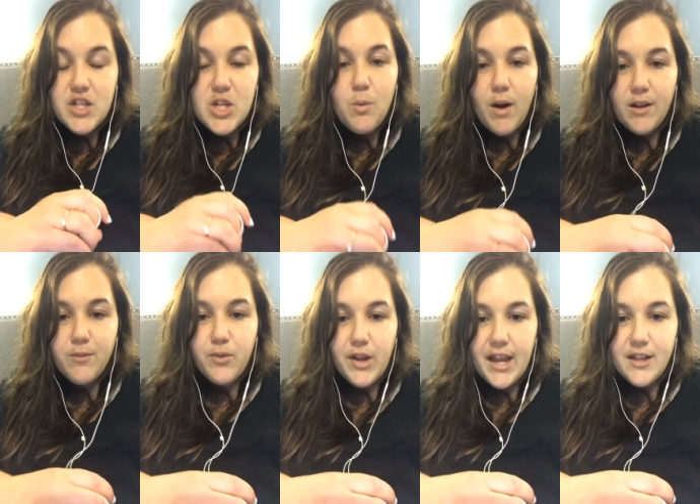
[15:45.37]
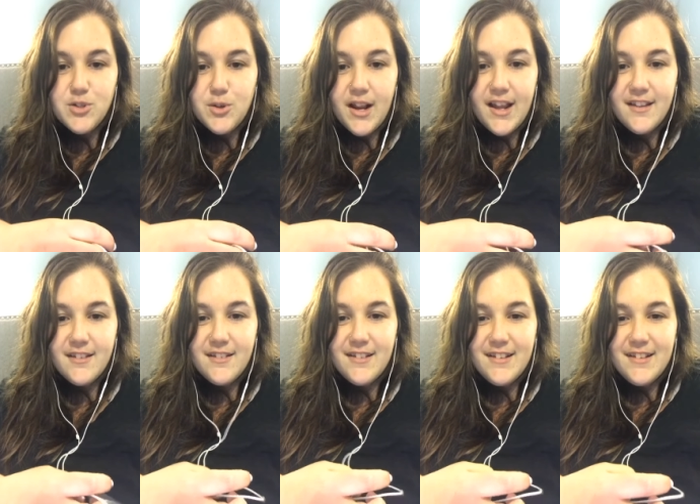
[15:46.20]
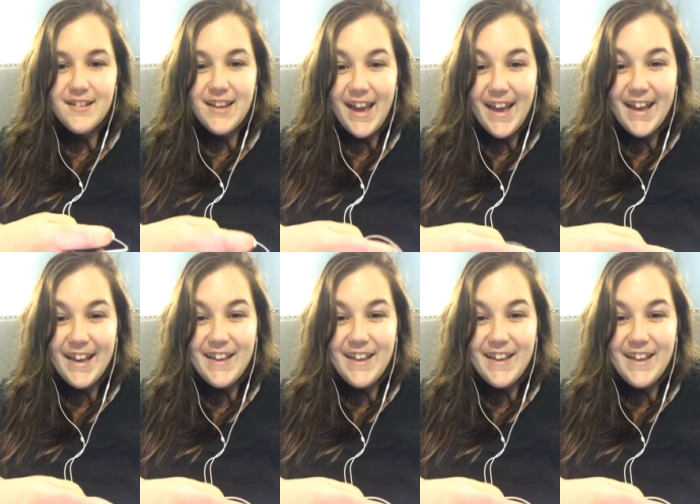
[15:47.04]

Do you want a free entry? Okay.